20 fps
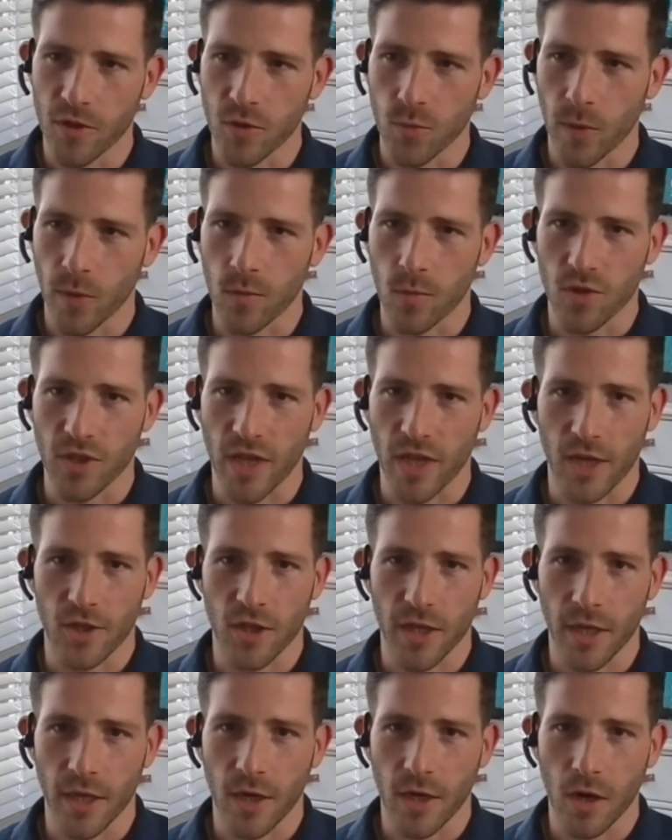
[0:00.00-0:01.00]
when it was
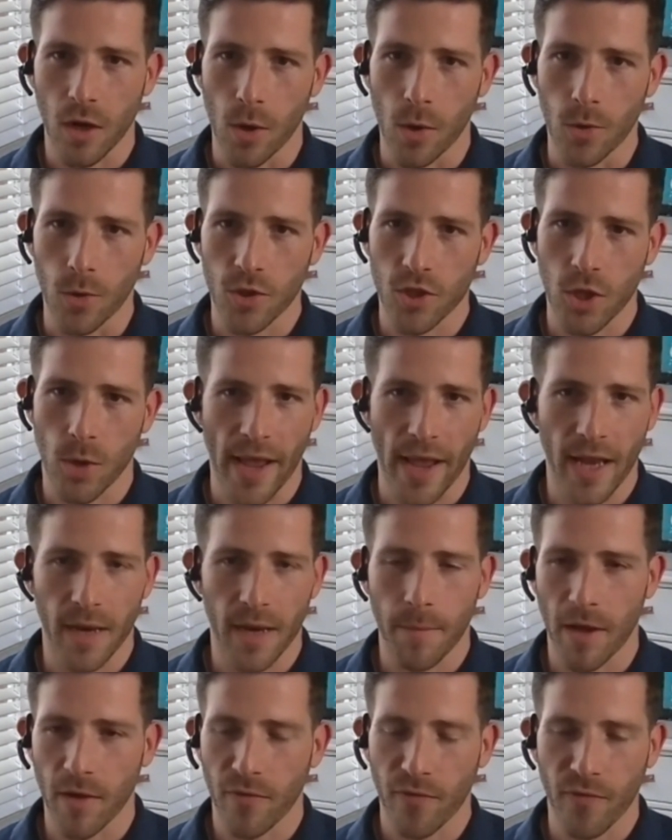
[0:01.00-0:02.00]
actually closed. So I had
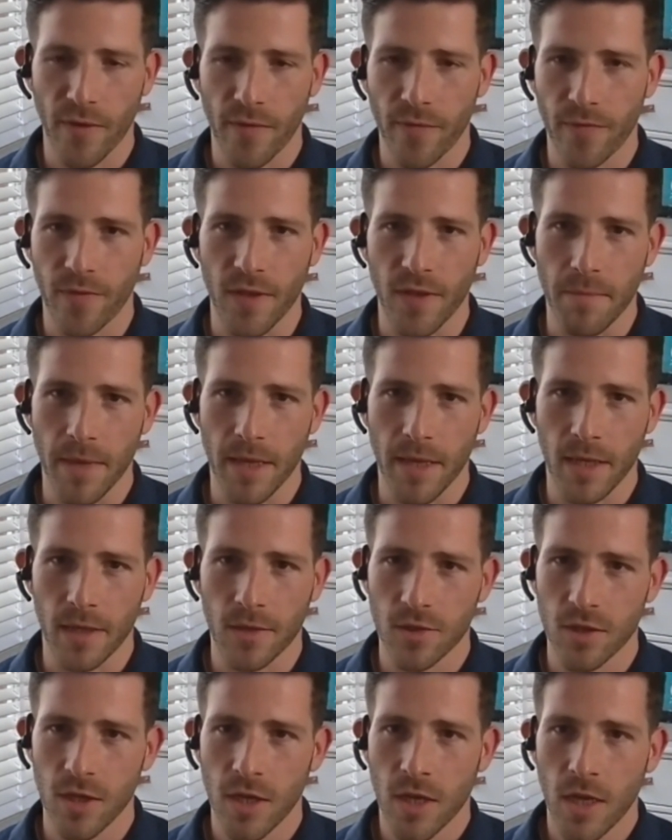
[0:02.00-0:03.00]
about 15
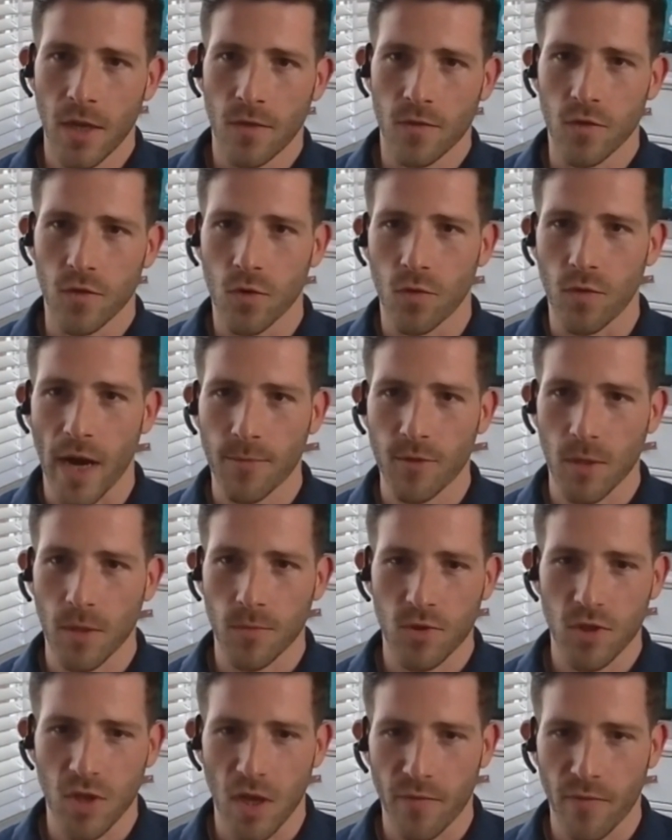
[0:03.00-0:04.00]
minutes to grab
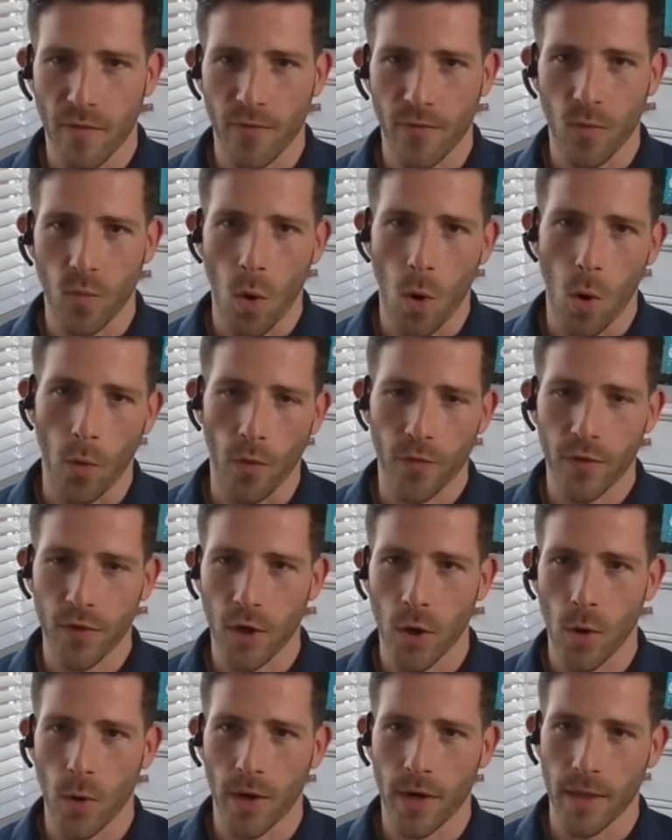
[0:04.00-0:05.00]
some stuff off the wall,
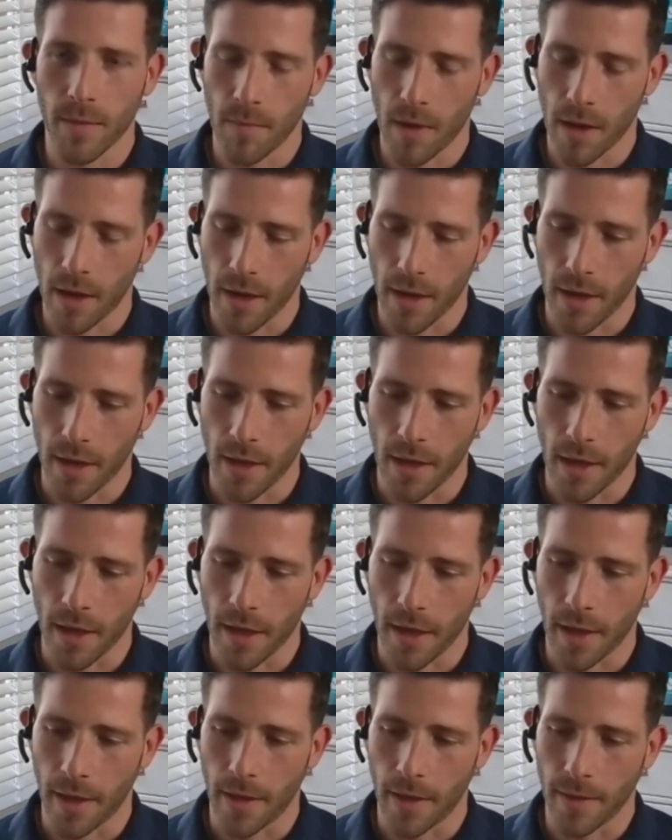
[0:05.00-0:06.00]
throw it in
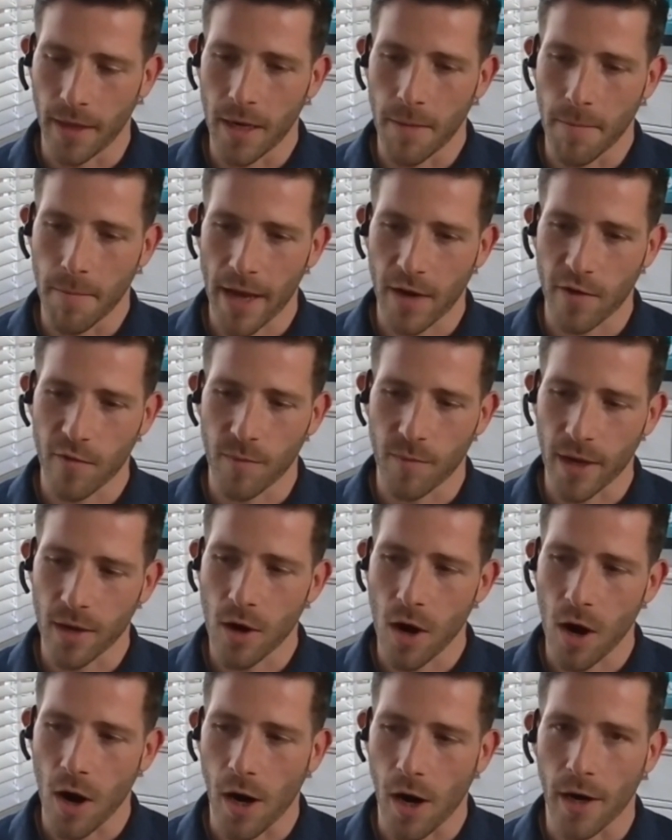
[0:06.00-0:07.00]
the back of my
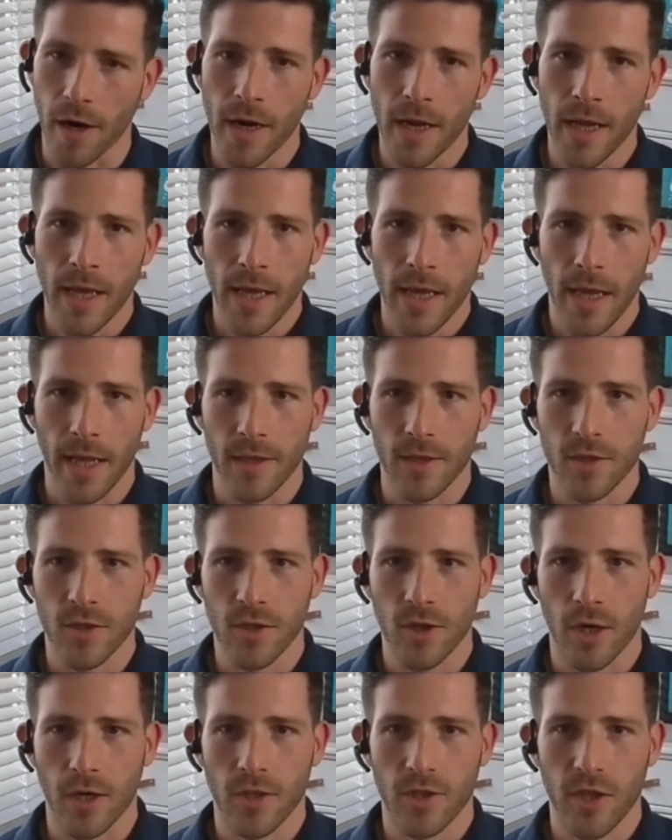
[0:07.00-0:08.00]
car, and
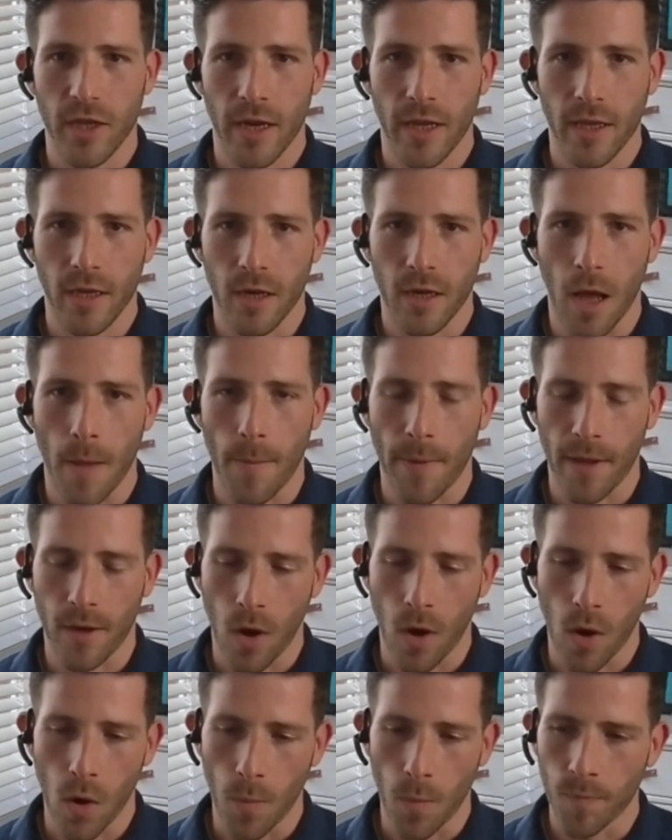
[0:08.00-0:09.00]
start setting it up at
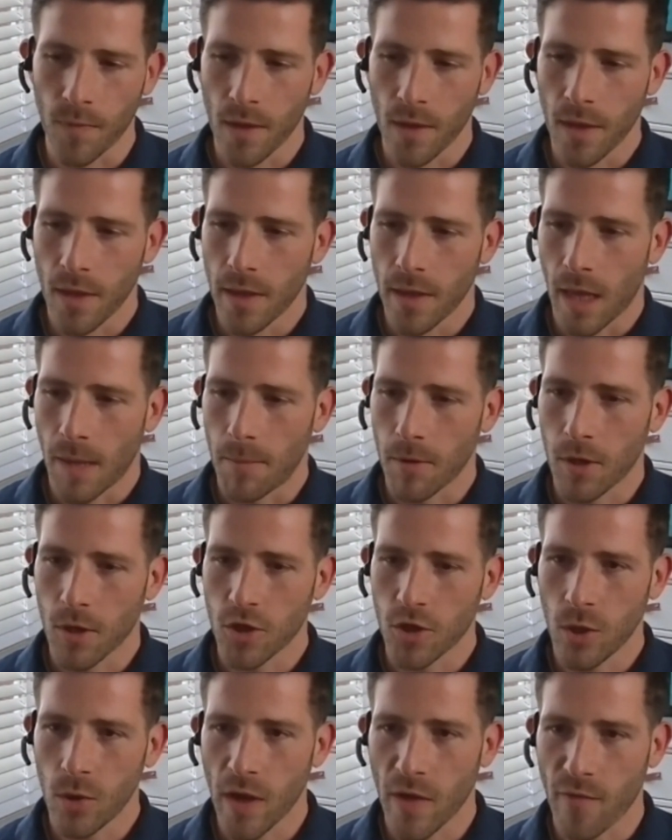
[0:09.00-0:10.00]
home. And because
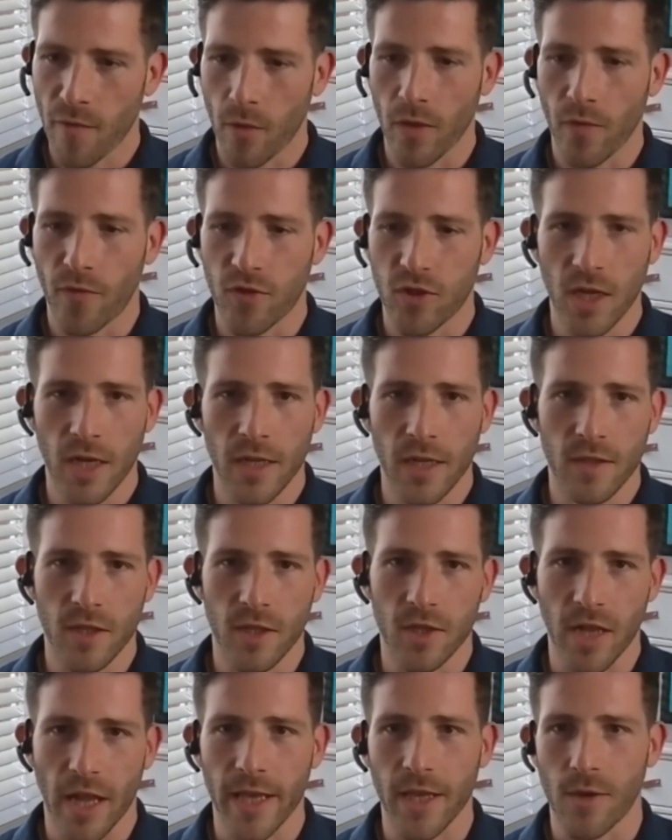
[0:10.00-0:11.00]
you don't have all the
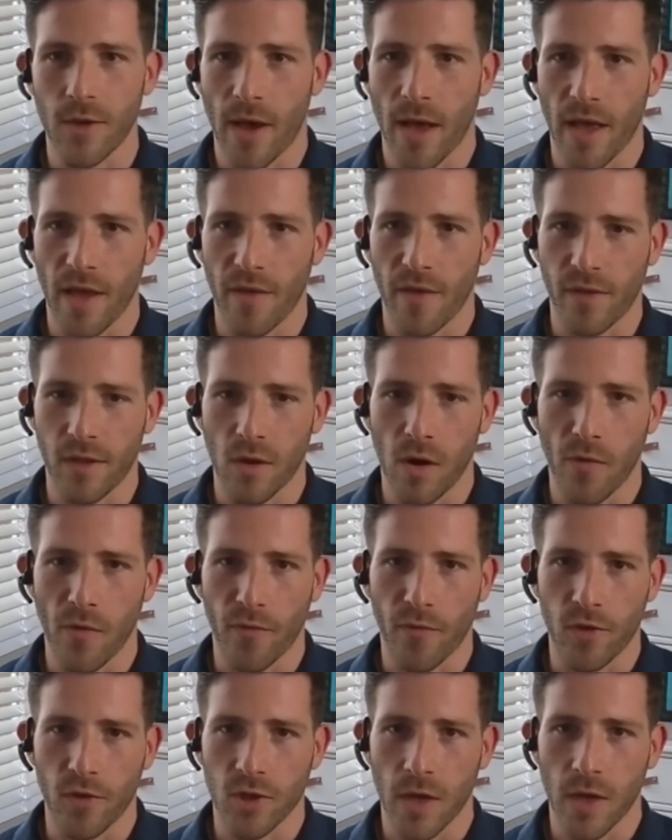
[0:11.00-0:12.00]
facilities like you have at the
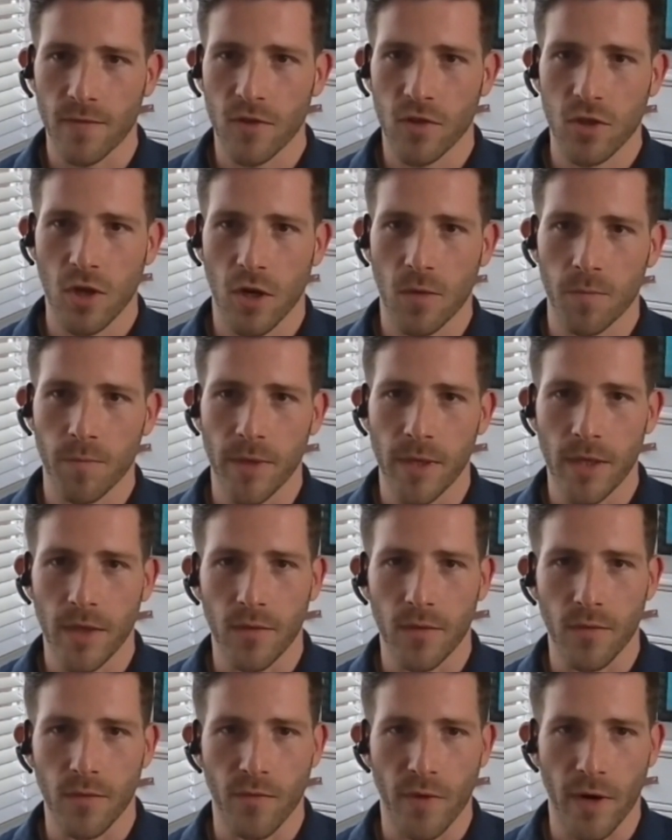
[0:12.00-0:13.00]
office, you have to start
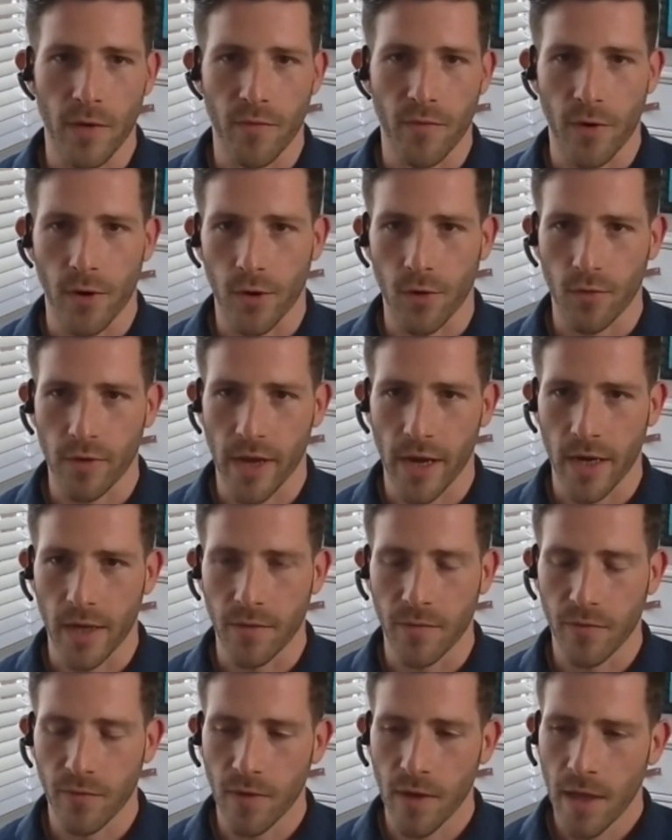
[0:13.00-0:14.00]
being very, very
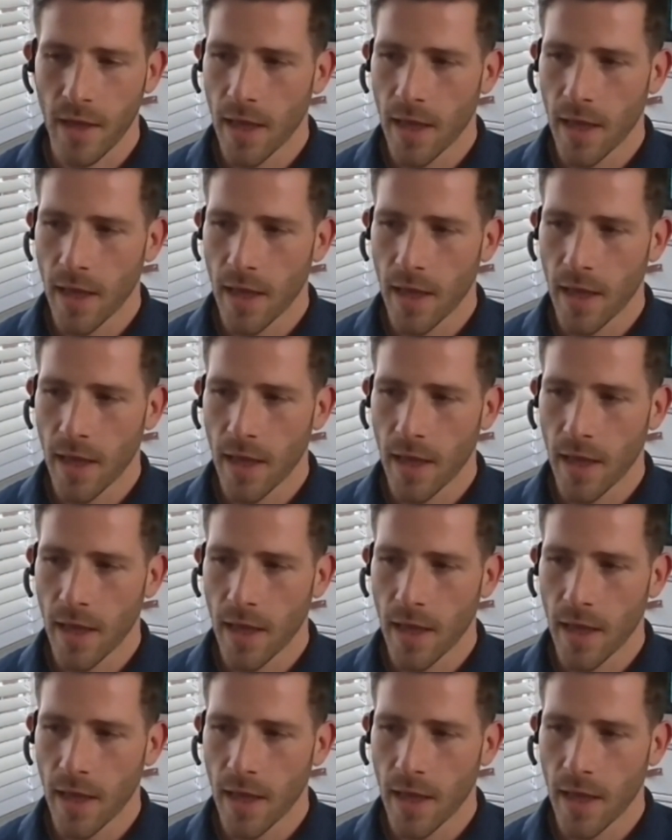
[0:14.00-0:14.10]
creative.